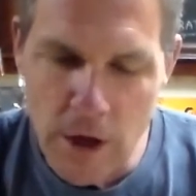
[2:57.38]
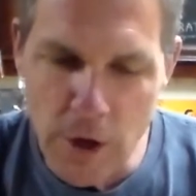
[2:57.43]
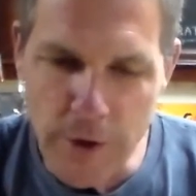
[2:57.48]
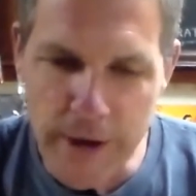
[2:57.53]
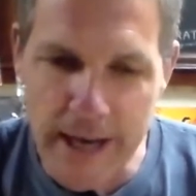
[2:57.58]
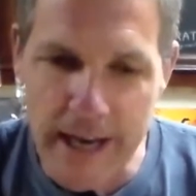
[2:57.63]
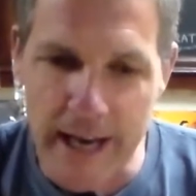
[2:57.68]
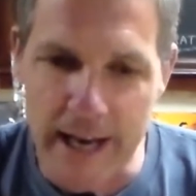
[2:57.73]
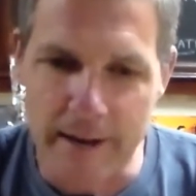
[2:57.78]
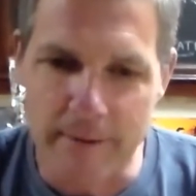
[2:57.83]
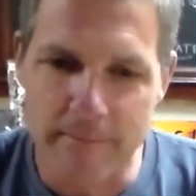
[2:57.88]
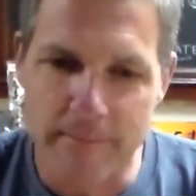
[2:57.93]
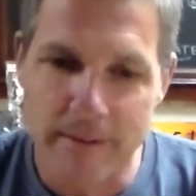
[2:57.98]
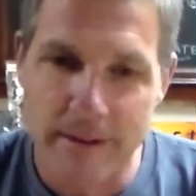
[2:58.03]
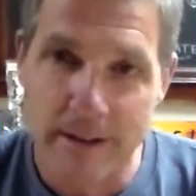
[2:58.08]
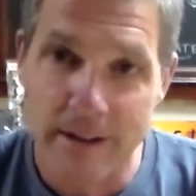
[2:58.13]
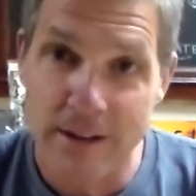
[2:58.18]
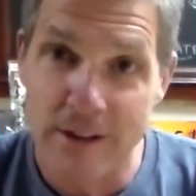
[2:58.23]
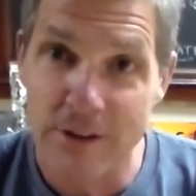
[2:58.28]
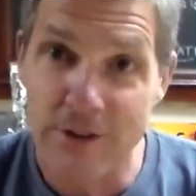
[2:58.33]
Okay,
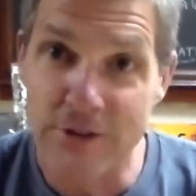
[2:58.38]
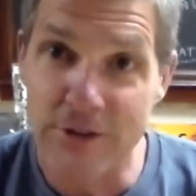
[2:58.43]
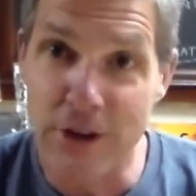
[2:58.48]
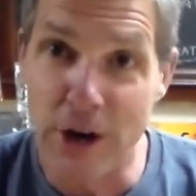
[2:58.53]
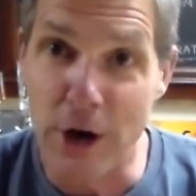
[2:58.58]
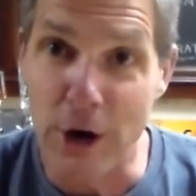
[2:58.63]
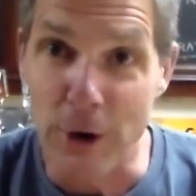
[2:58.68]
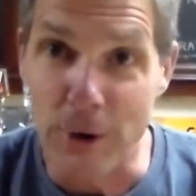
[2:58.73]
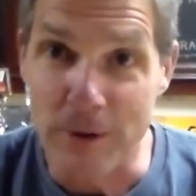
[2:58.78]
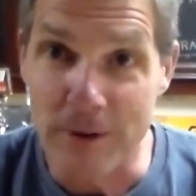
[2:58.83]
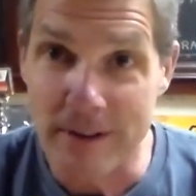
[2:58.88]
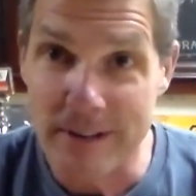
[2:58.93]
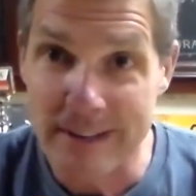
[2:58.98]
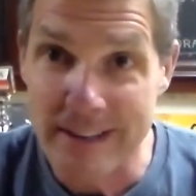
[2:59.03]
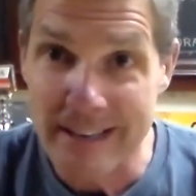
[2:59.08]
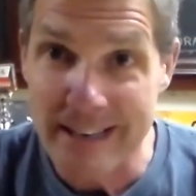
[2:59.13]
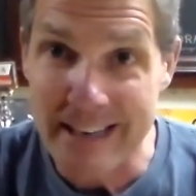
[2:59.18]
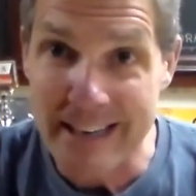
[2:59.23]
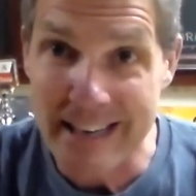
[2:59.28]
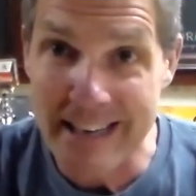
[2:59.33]
so
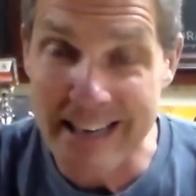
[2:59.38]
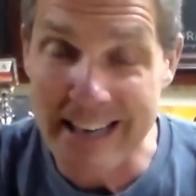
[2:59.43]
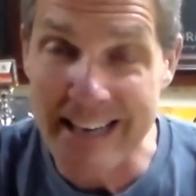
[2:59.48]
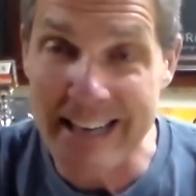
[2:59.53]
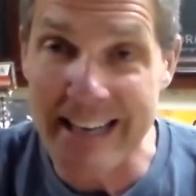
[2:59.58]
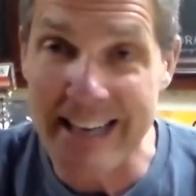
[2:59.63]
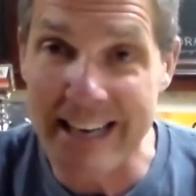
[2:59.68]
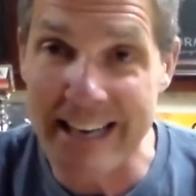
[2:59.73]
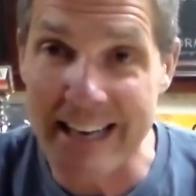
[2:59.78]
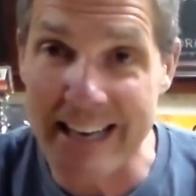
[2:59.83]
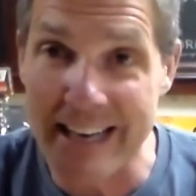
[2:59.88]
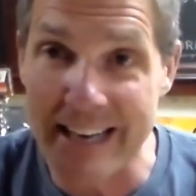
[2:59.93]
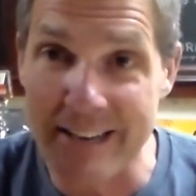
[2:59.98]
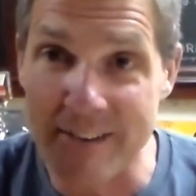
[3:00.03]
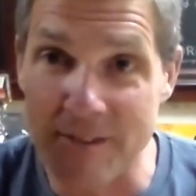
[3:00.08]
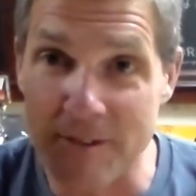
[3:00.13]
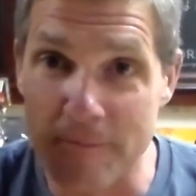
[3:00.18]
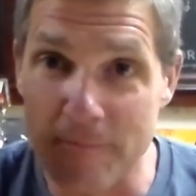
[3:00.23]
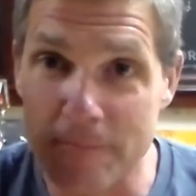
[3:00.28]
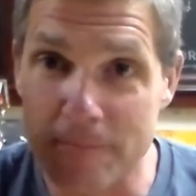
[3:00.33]
it
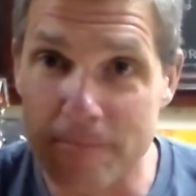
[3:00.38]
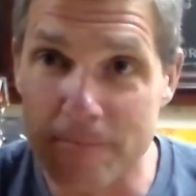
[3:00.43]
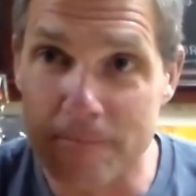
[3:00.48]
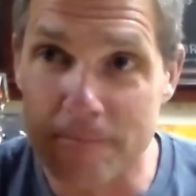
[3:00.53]
is